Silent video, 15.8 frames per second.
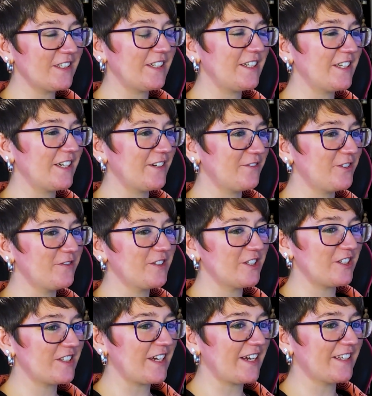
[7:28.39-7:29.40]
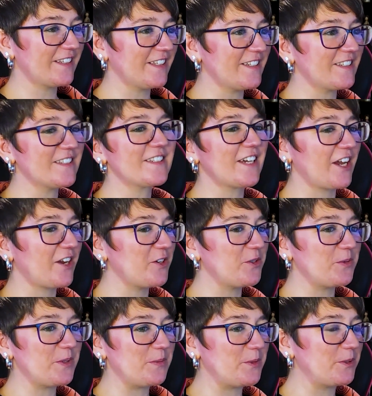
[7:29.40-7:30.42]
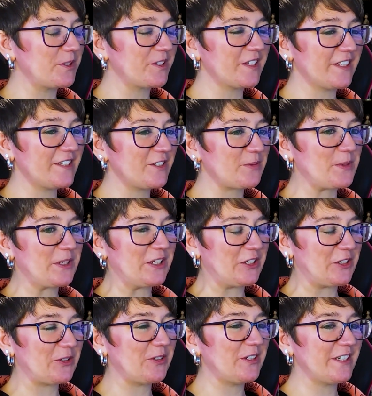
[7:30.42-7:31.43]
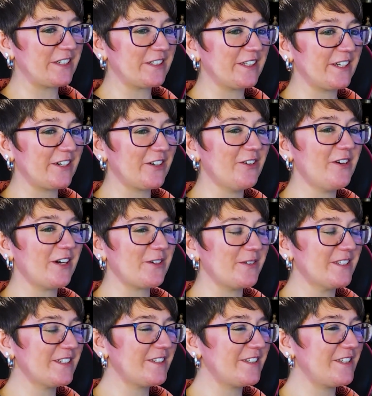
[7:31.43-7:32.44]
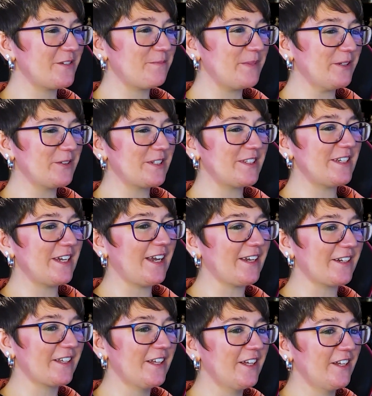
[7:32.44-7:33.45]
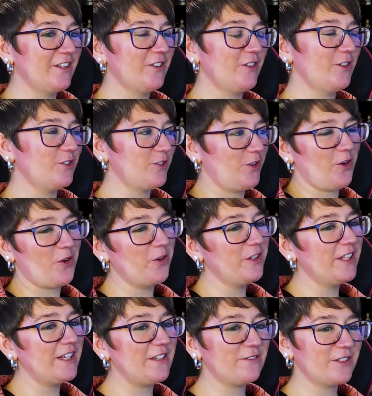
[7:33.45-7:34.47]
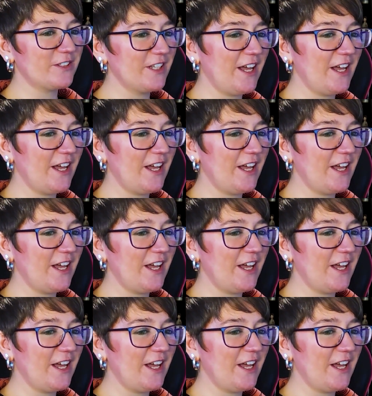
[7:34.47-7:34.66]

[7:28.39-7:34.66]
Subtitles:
like if you've just sat and listened to how we both like to play Q and are like, oh, I want to see them build a deck that's all life on